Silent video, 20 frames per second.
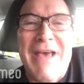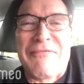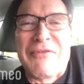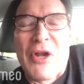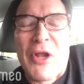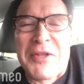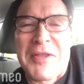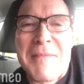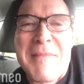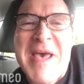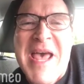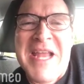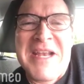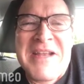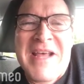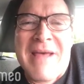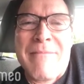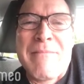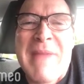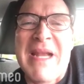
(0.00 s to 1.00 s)
Careful, alert the
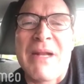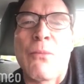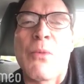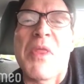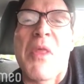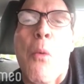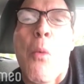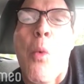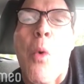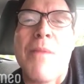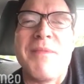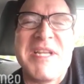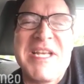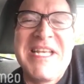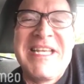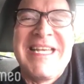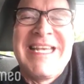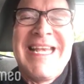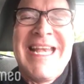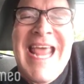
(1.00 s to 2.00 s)
man. I made it with a
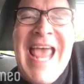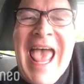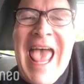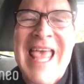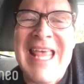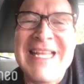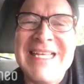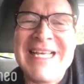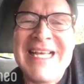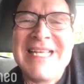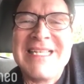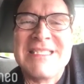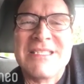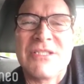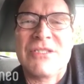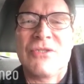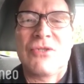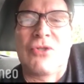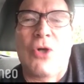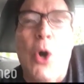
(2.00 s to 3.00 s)
woman. Nah.
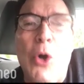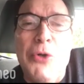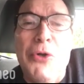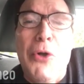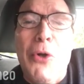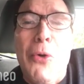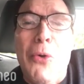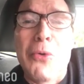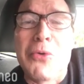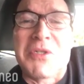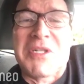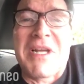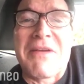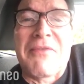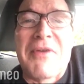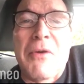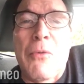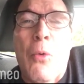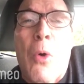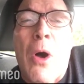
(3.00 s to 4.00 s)
Good news,
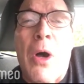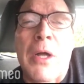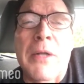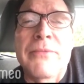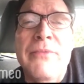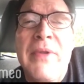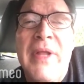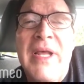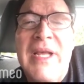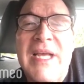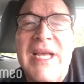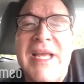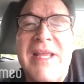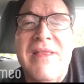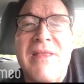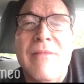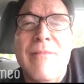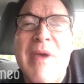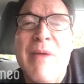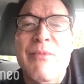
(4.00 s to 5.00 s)
everyone!
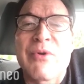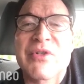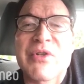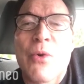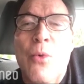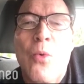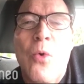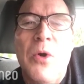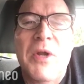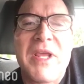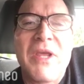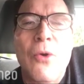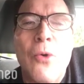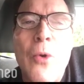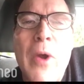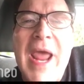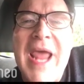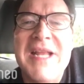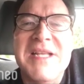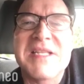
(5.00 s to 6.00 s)
And the members are Woody,
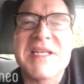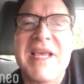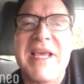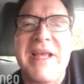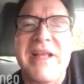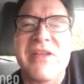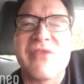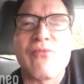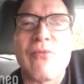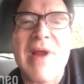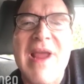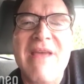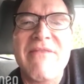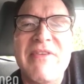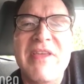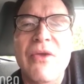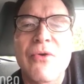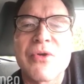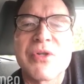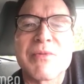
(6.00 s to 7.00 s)
who hates kids,
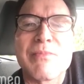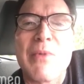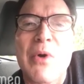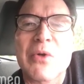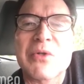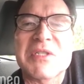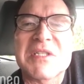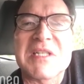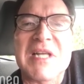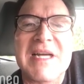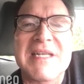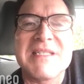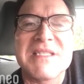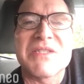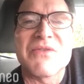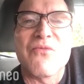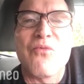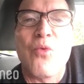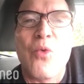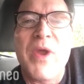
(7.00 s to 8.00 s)
Ravi, who smokes
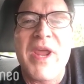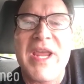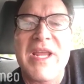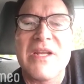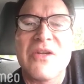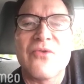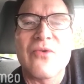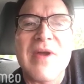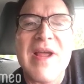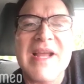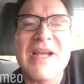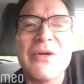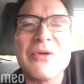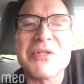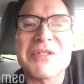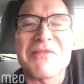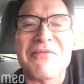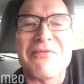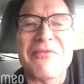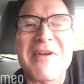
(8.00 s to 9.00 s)
tons of weed, Greg,
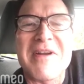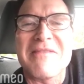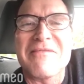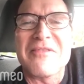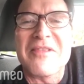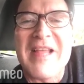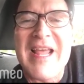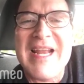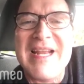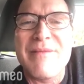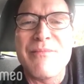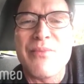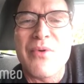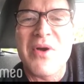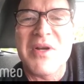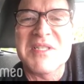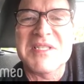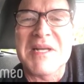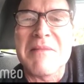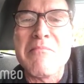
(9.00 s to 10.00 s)
who's afraid of
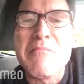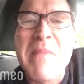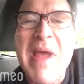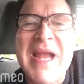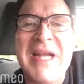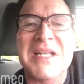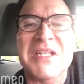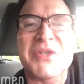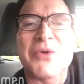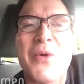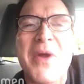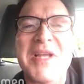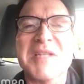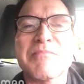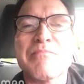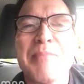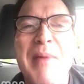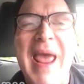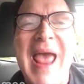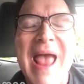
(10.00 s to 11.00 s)
ladybugs, and Menace, who
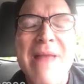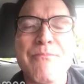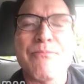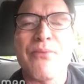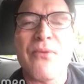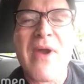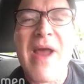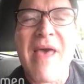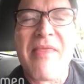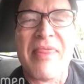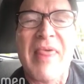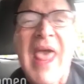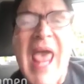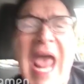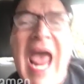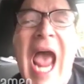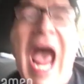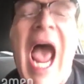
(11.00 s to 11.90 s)
has bad breath.